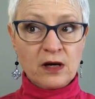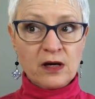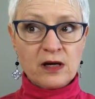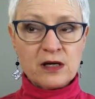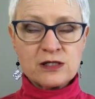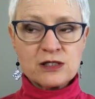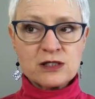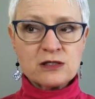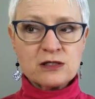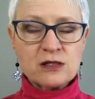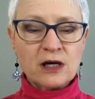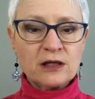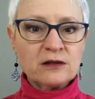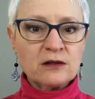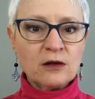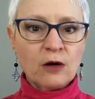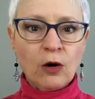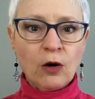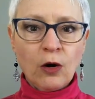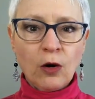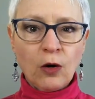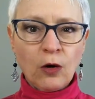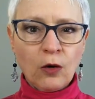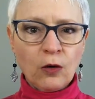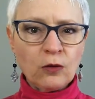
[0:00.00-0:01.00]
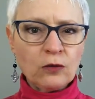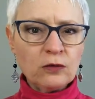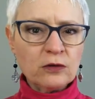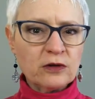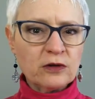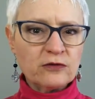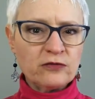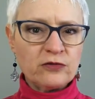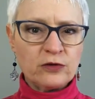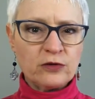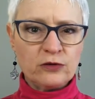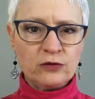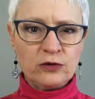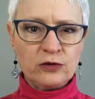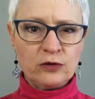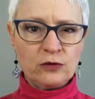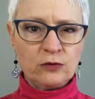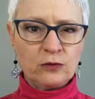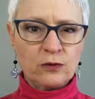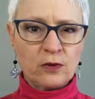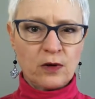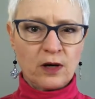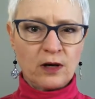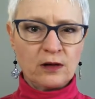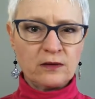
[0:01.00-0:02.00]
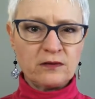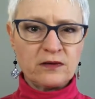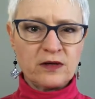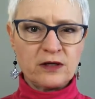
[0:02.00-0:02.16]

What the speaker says: It's not the whole of who you are,